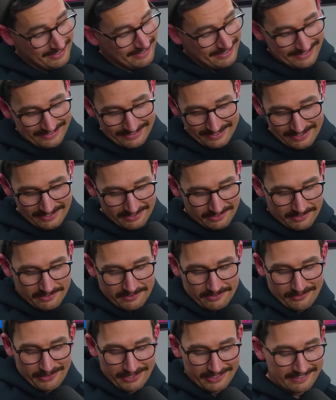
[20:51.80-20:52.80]
I don't know.
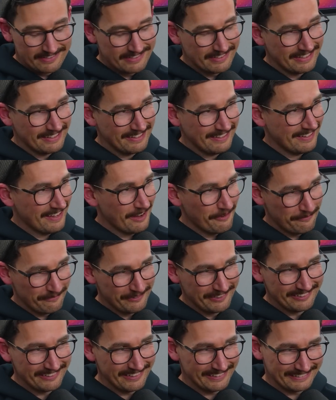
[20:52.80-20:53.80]
I
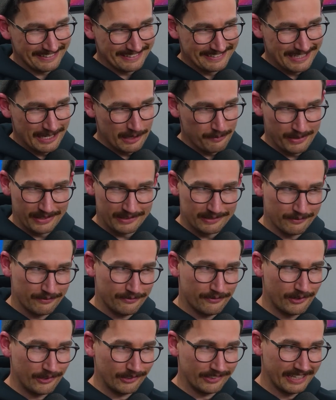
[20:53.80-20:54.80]
feel like there's going to be some
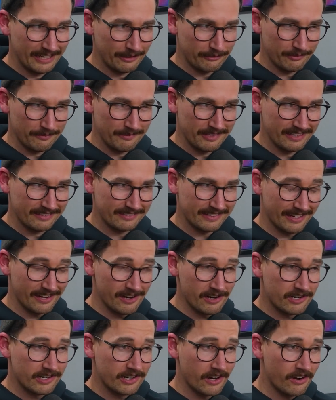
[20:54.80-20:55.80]
fallout from this. They
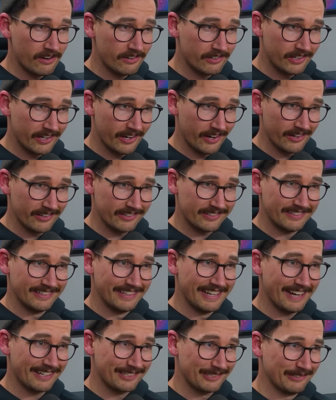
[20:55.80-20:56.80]
got Gold Coast
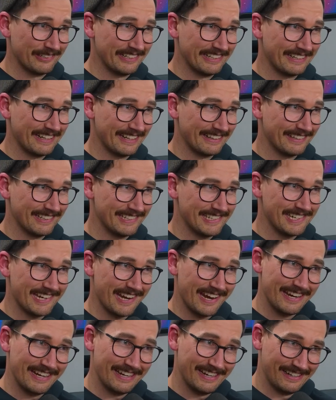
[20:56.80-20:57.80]
next week at the
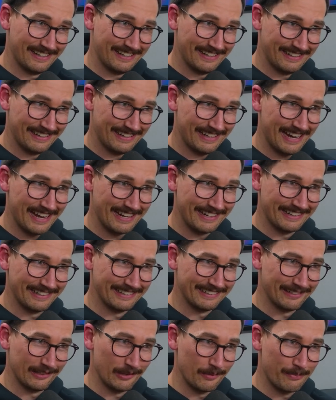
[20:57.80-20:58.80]
G, heading
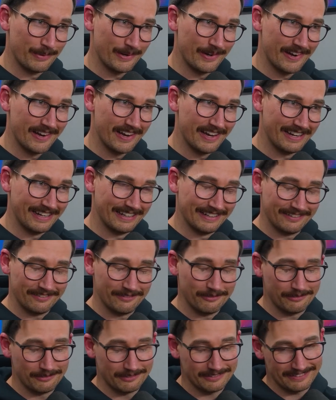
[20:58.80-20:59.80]
into the bye.
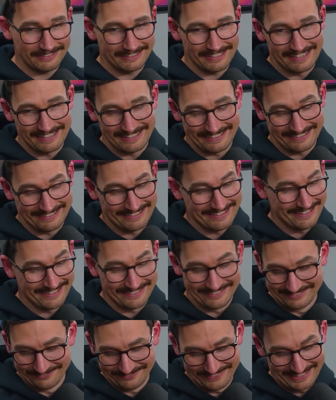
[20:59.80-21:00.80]
I don't
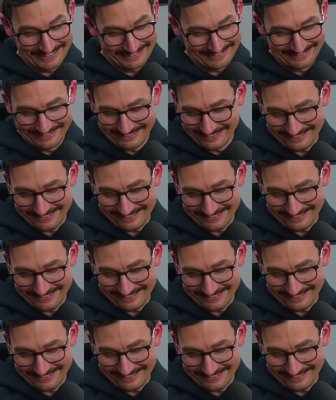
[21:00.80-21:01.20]
know, man.